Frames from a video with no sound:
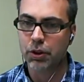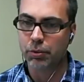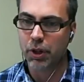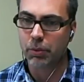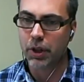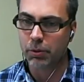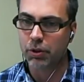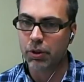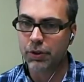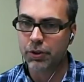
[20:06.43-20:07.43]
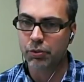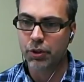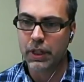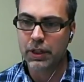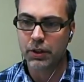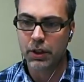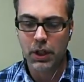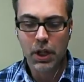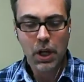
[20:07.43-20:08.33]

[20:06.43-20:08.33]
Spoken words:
you'll probably come across it pretty easily.